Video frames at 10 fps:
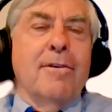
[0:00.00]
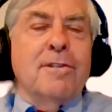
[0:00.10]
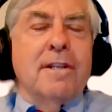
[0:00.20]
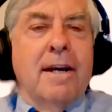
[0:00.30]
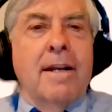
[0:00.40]

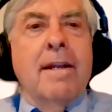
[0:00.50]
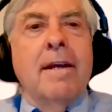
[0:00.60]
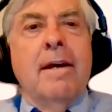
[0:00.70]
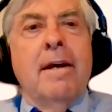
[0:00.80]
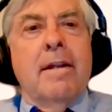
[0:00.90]
takers yet
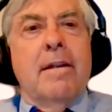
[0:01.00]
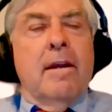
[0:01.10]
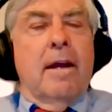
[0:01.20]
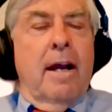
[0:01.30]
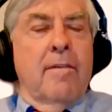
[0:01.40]

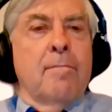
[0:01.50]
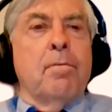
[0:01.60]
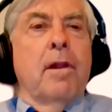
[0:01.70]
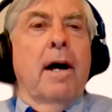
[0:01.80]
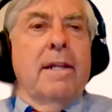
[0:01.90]
to kind of
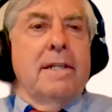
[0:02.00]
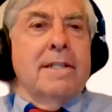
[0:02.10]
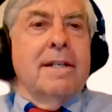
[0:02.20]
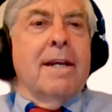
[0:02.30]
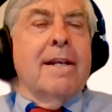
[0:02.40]
apply
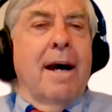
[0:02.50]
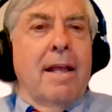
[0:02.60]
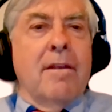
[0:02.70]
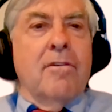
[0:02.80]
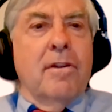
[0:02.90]
these
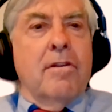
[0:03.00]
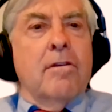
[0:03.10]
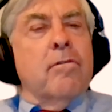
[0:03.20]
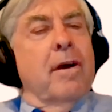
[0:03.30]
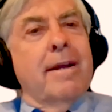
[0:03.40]
technologies
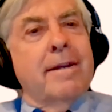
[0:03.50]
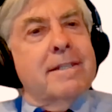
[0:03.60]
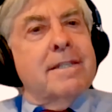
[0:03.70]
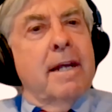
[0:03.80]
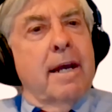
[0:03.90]
to try and
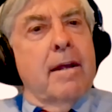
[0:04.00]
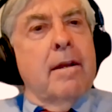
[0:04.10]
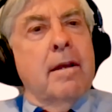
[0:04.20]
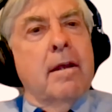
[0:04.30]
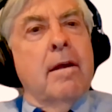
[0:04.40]

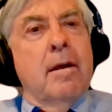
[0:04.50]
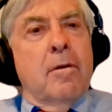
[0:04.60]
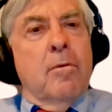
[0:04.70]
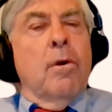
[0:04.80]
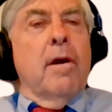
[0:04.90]
understand
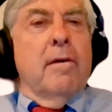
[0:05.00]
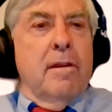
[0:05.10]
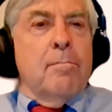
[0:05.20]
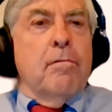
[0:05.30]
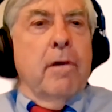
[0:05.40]
where
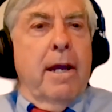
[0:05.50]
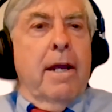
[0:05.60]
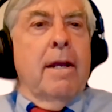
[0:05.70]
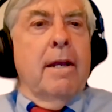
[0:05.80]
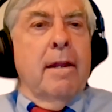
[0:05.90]
in the
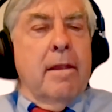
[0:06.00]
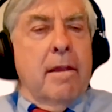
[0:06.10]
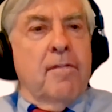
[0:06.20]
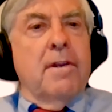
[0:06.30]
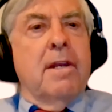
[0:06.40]
brain
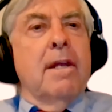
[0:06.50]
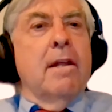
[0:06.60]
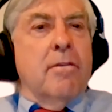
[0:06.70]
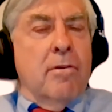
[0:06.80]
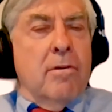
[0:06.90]
is the
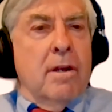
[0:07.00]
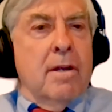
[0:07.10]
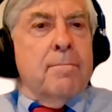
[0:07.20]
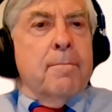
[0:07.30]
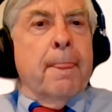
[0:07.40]
fatigue
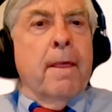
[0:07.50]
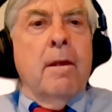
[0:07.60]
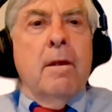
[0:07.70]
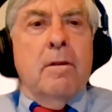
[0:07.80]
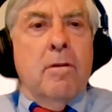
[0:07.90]
circuit.
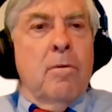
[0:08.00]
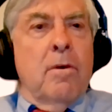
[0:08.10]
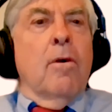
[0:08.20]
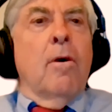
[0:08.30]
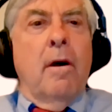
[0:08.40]
So
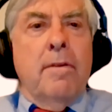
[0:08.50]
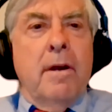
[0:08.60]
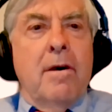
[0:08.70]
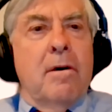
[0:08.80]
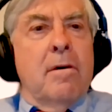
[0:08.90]
we all
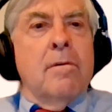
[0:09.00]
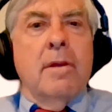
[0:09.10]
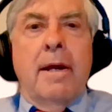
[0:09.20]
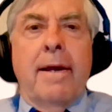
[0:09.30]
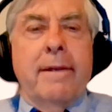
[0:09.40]

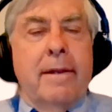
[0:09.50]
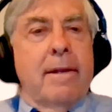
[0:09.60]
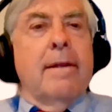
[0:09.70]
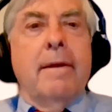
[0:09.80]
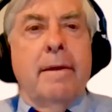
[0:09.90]
know that